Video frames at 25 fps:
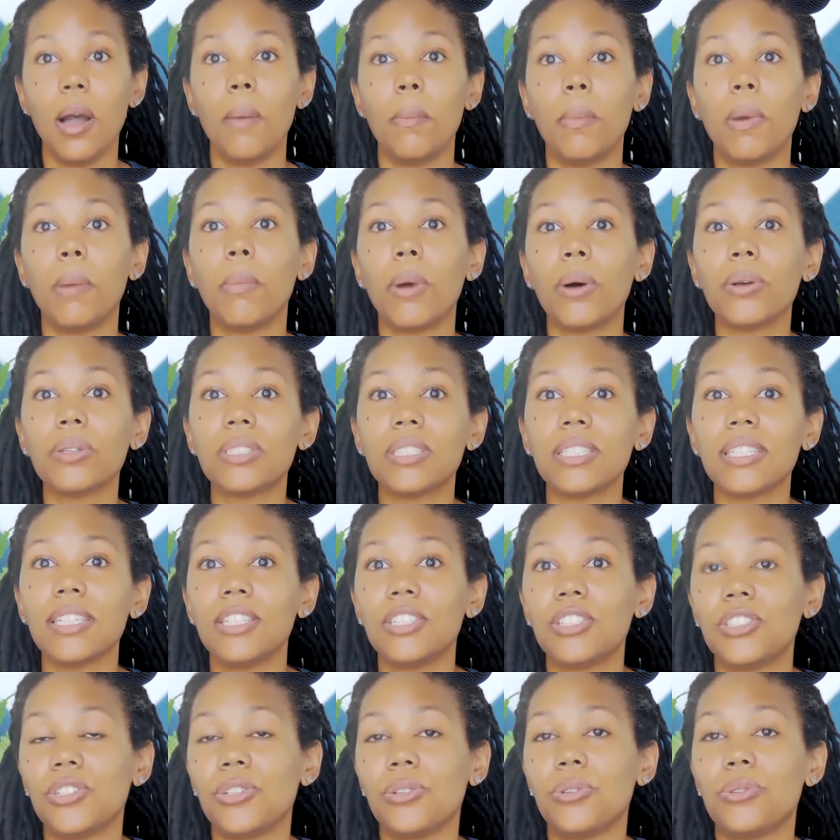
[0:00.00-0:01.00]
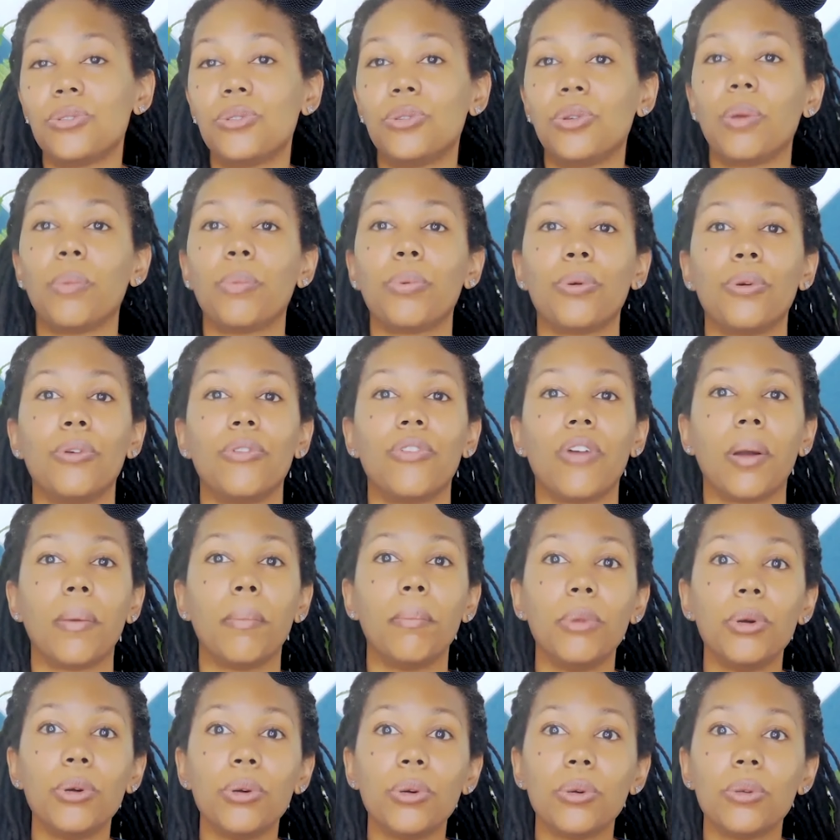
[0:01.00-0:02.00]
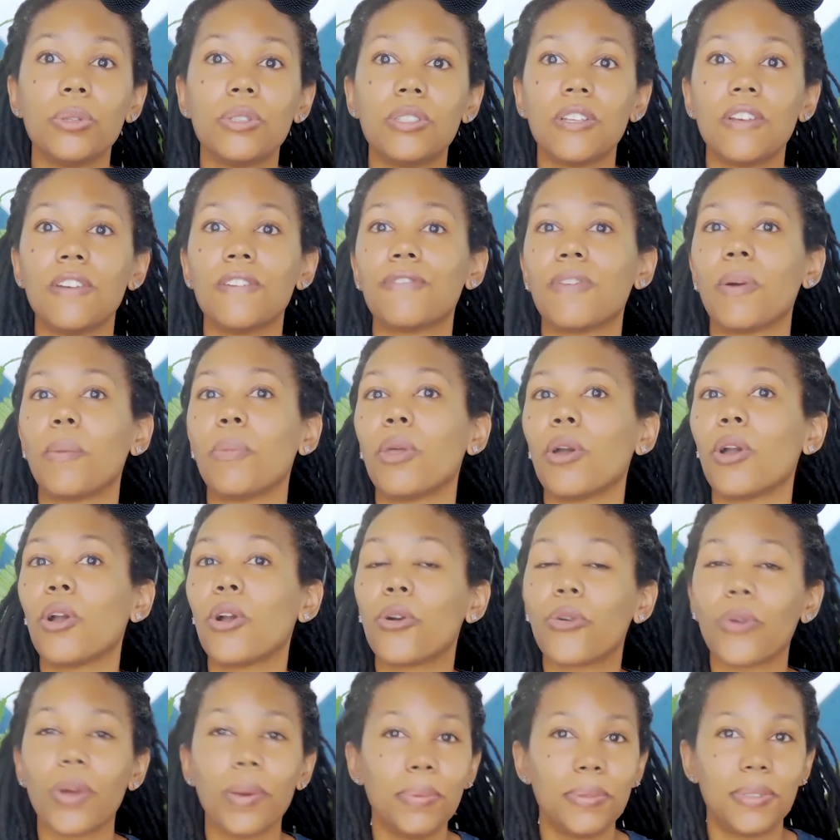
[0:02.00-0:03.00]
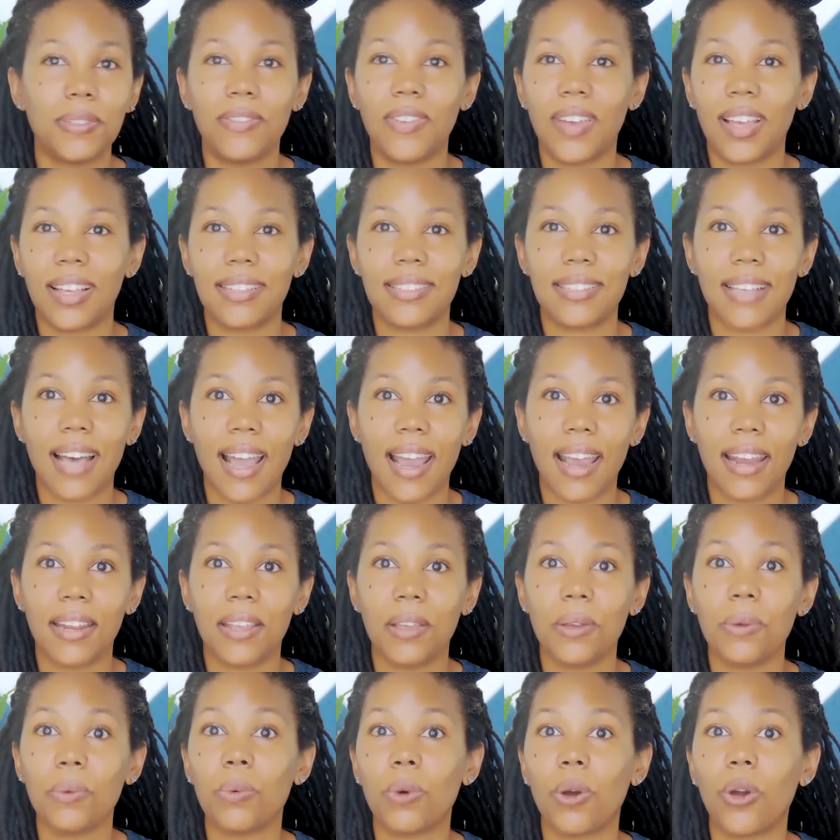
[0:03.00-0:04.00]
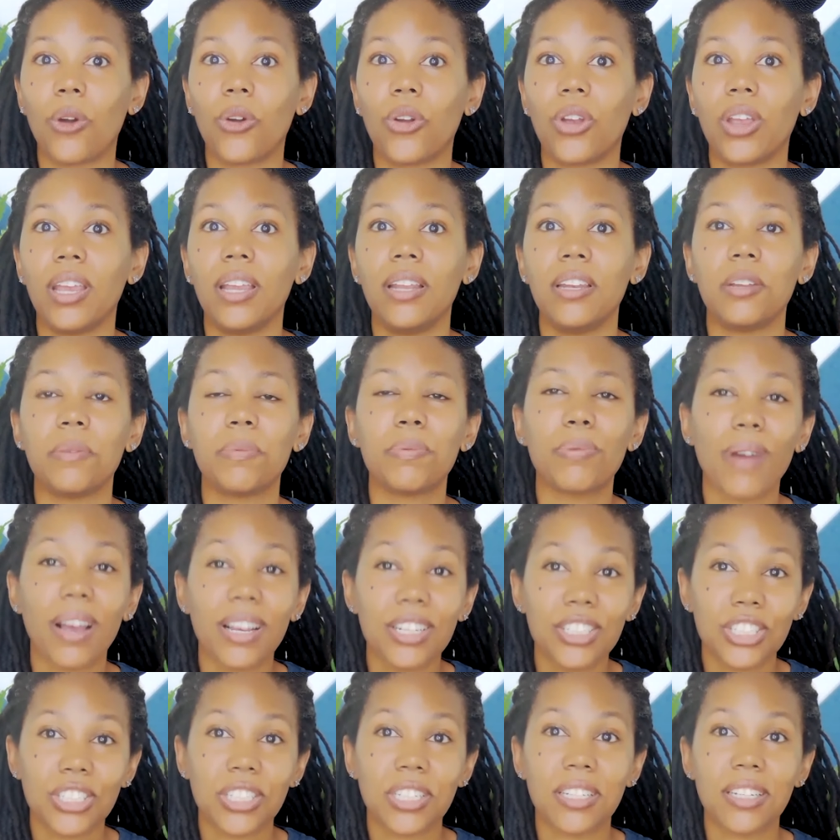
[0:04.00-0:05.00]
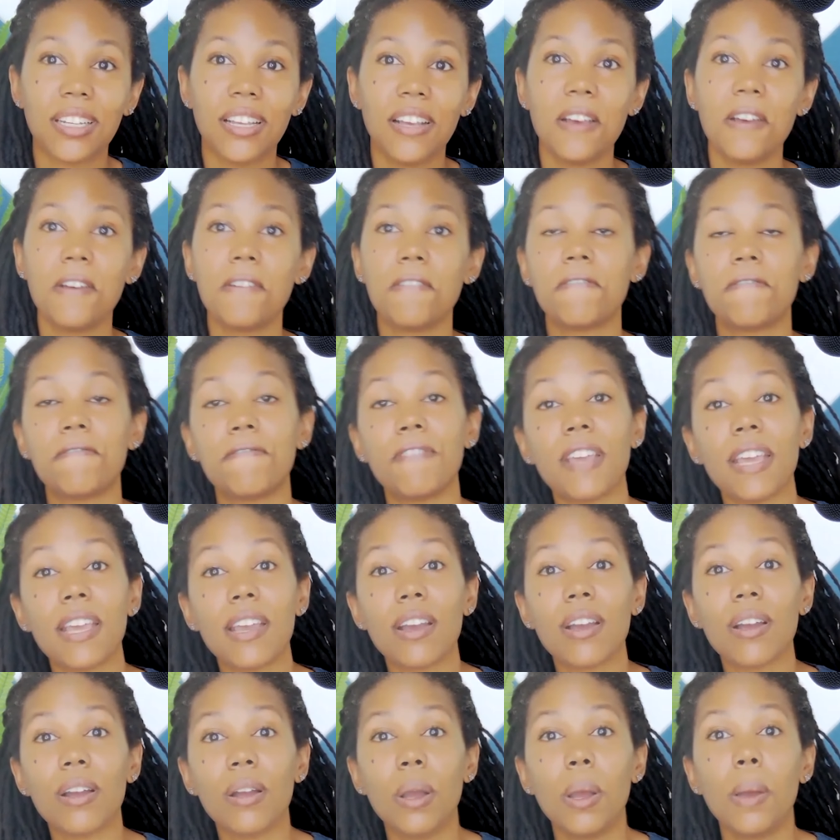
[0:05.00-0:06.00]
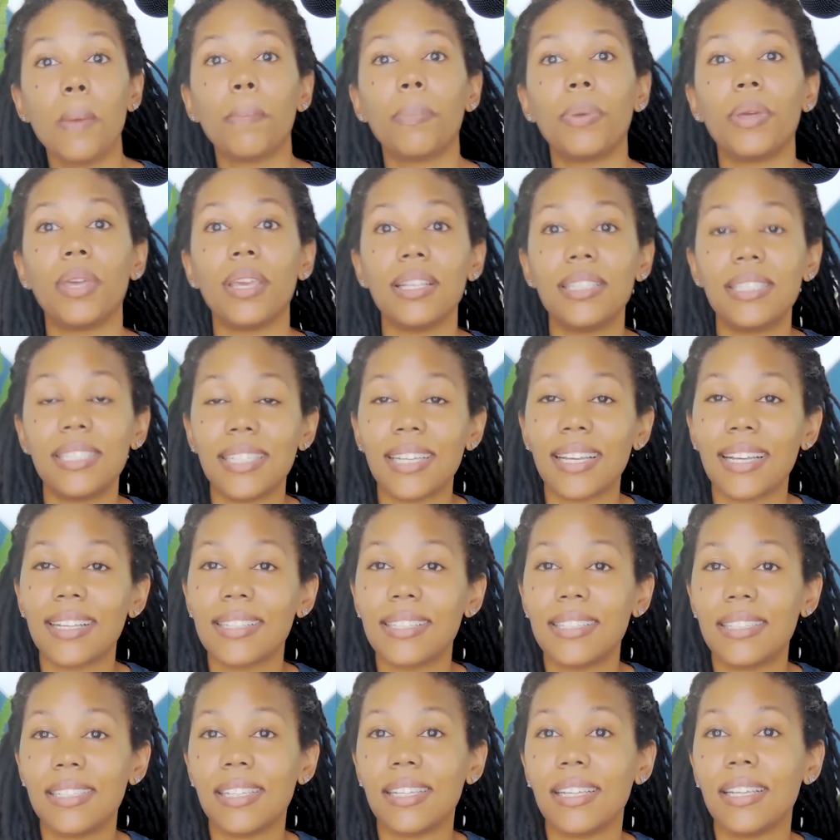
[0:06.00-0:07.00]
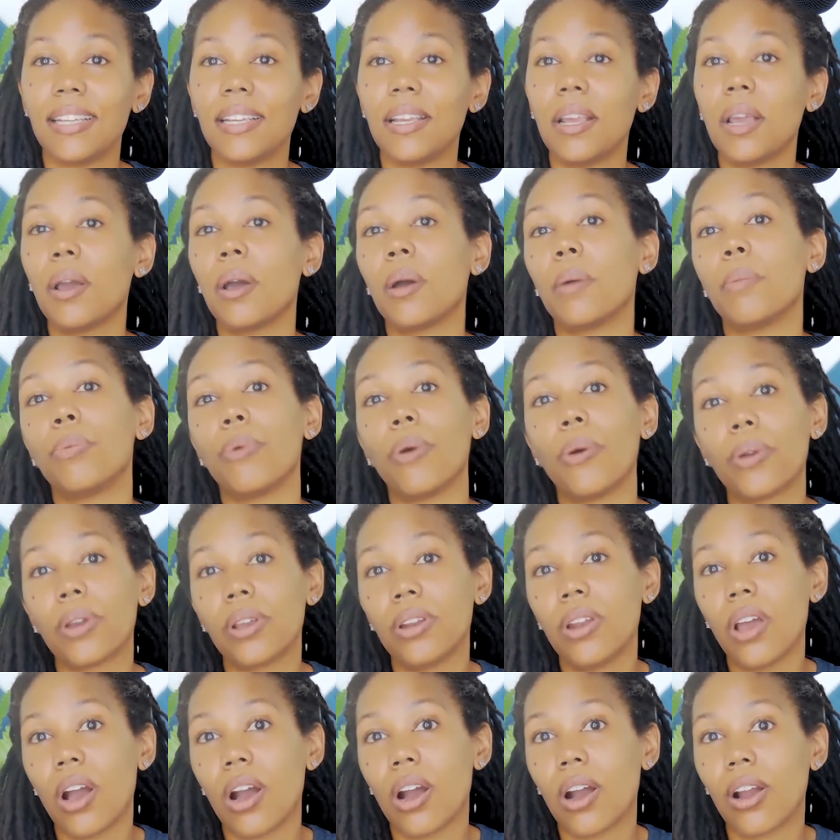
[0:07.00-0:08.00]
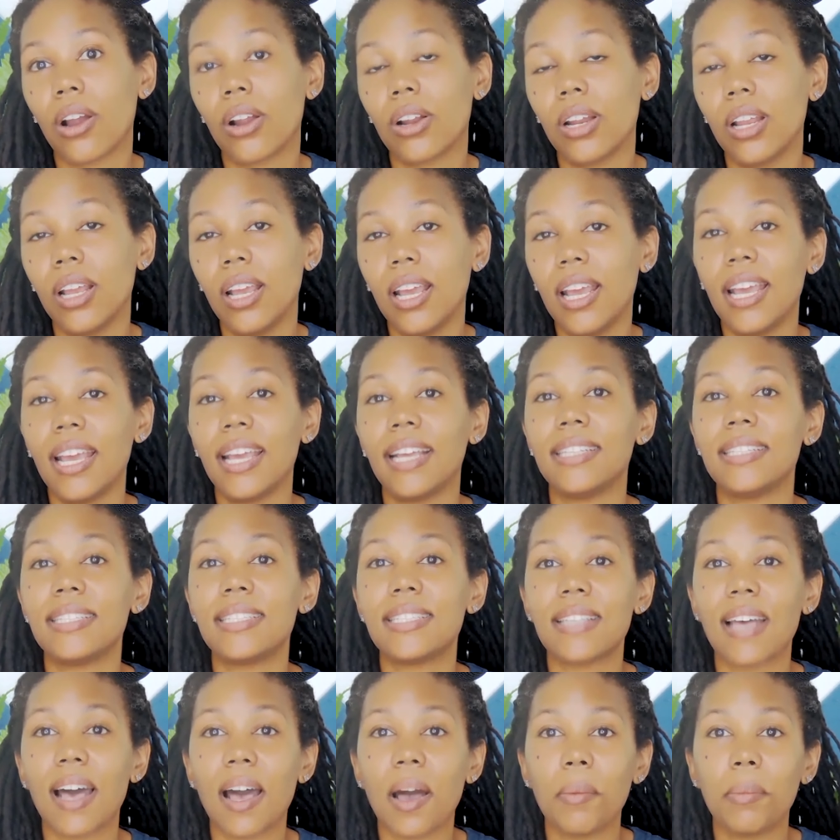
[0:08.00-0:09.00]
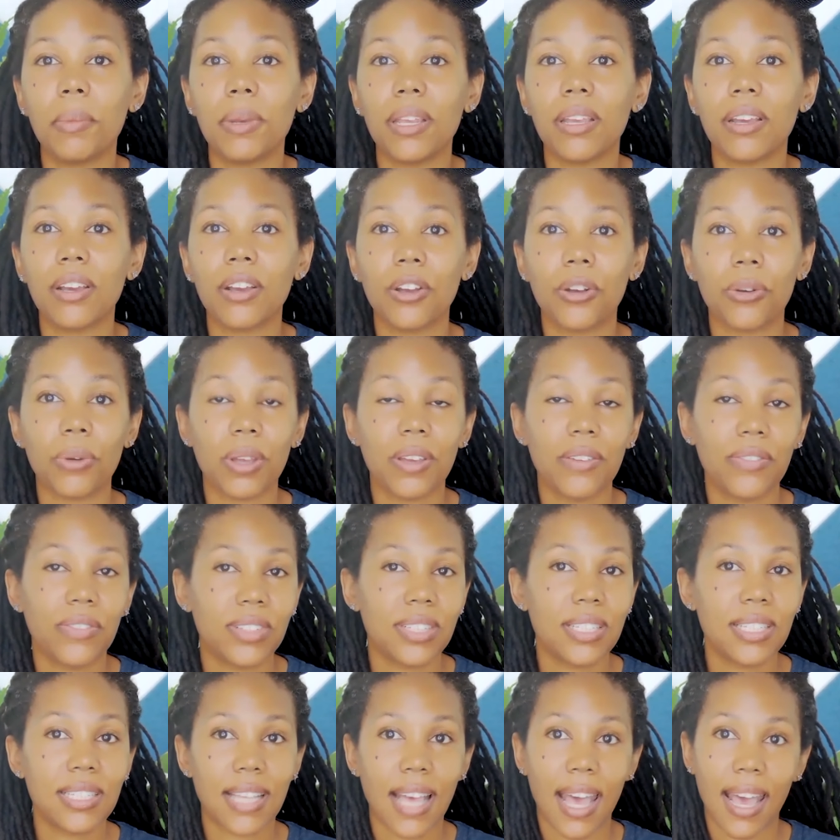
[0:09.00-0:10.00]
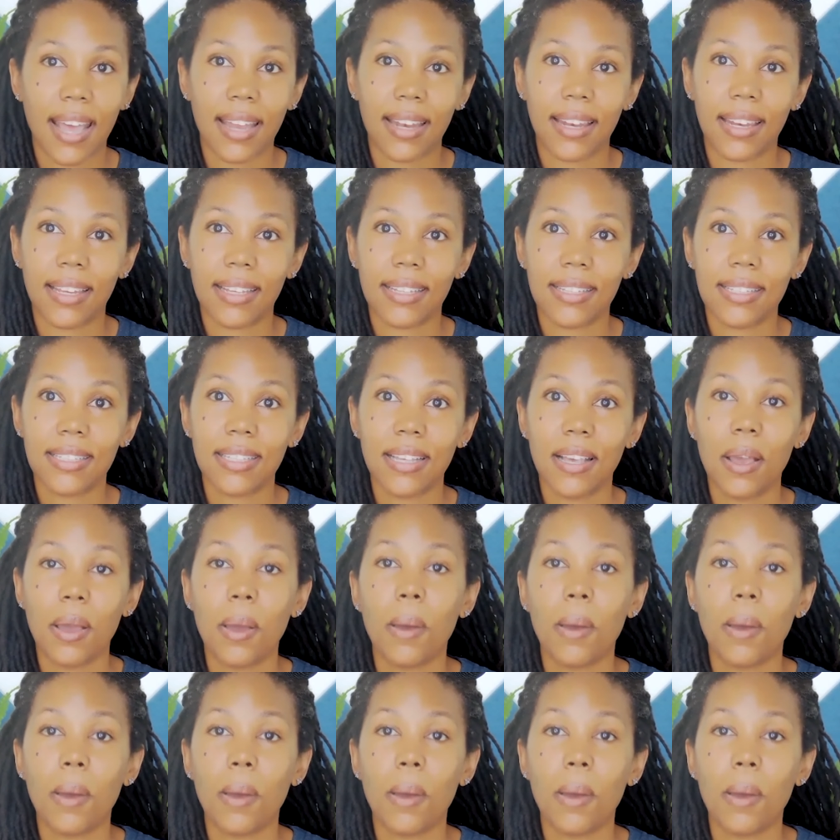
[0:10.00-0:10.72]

Mimosa is used to improve our moods from the grips of anxiety, worry, depression, fear, PTSD, a broken heart, insomnia, grief, and sadness,